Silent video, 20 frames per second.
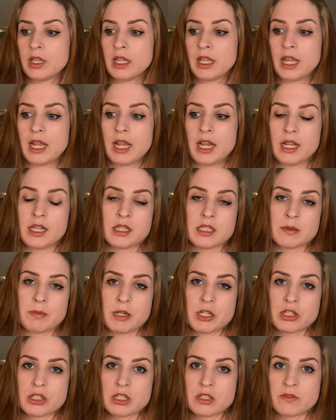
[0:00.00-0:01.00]
and the
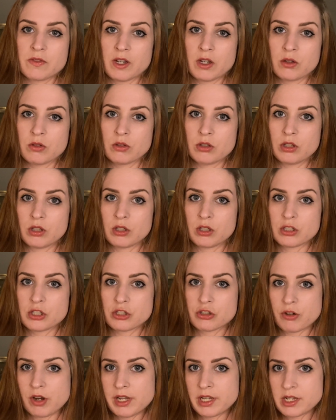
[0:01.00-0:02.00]
specialist found
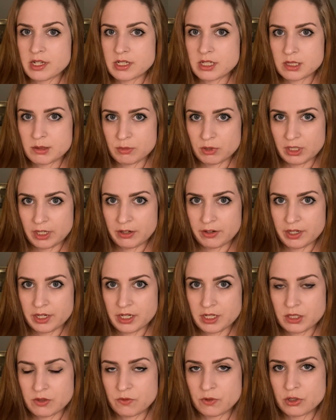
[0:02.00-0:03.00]
striking
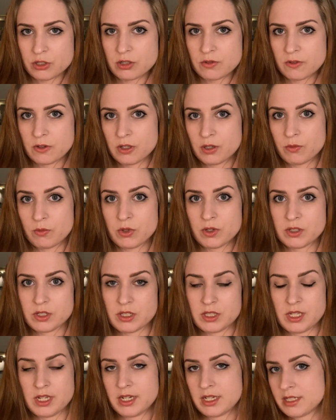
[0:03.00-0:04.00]
similarities. First of all, it was
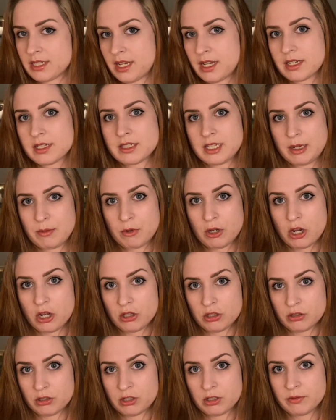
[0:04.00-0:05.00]
the exact same
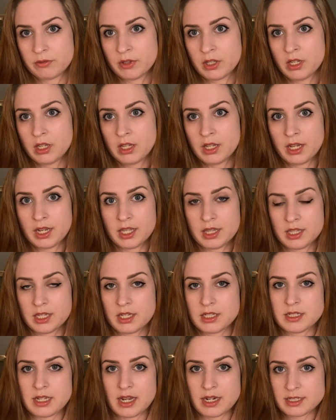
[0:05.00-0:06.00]
color and the
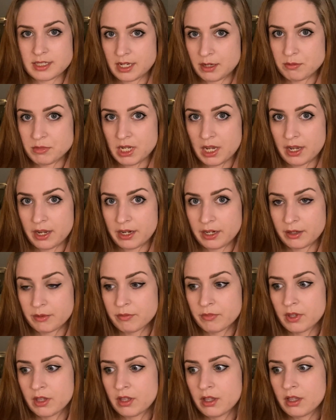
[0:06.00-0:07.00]
exact same dye,
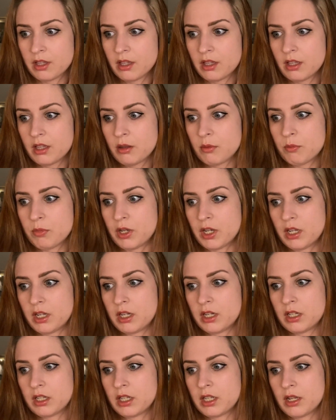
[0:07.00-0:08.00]
but
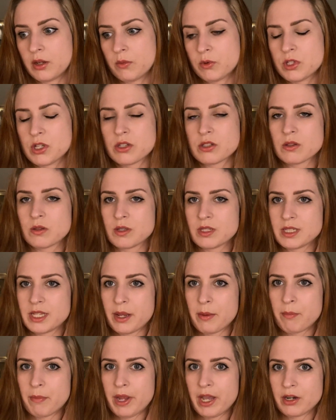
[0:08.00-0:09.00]
it was also the same
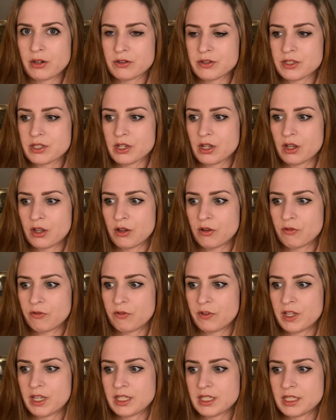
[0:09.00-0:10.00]
patterns of
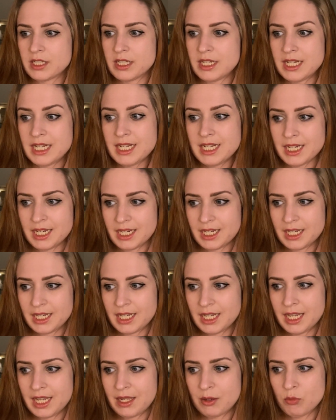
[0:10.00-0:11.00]
knitting,
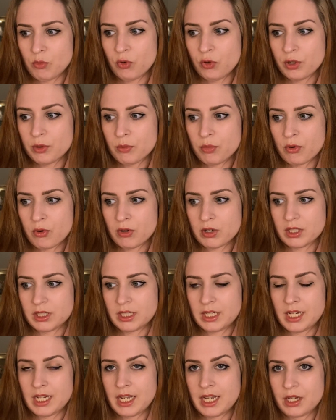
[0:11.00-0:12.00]
and more
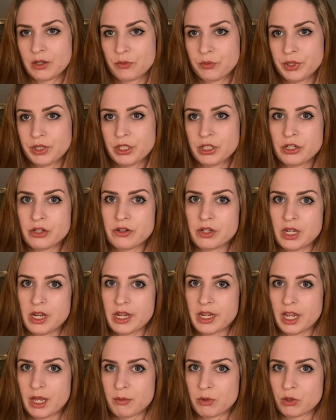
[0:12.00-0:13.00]
importantly, it had really unique
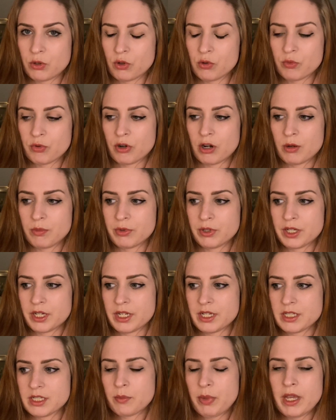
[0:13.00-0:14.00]
chemical
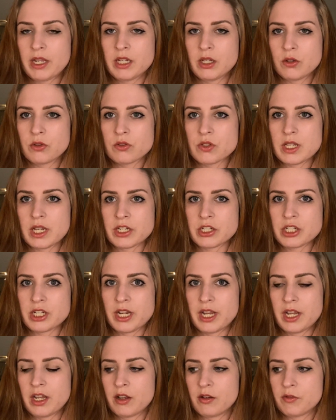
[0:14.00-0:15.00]
properties. Pantyhose actually
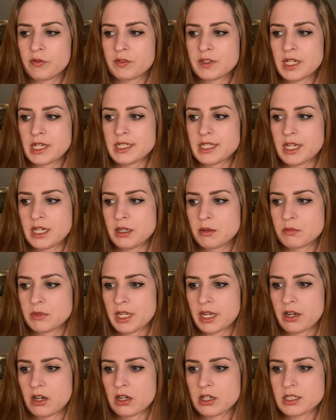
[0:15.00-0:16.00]
have titanium
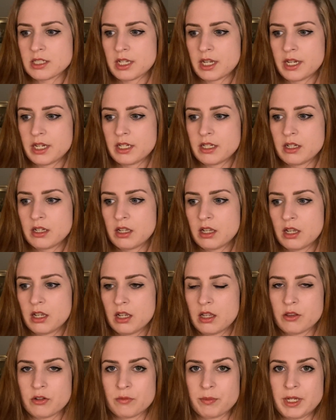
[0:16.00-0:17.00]
dioxide.
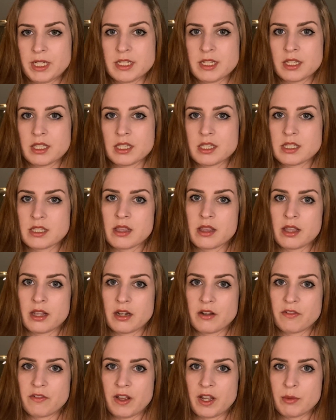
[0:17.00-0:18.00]
They're basically synthetic
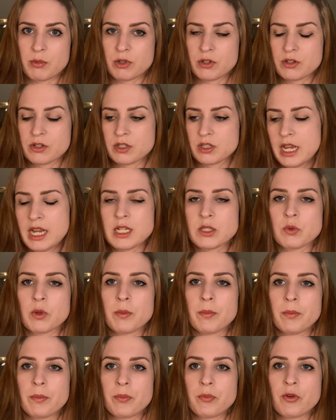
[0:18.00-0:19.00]
fibers. It's
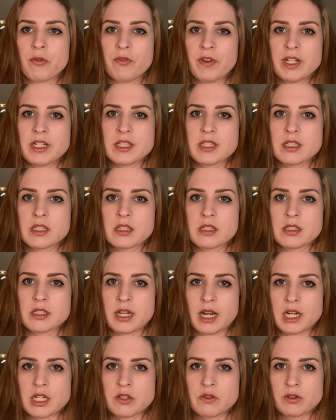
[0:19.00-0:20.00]
what prevents the
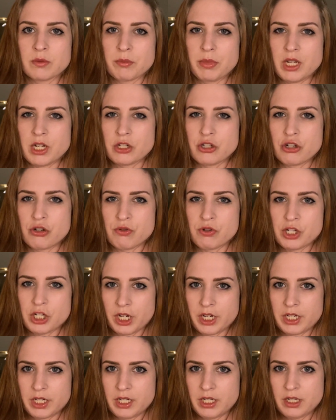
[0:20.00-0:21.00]
tights from being too
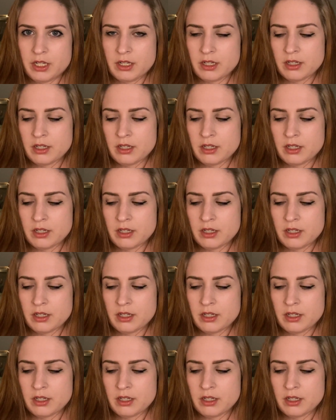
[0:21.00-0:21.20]
shiny,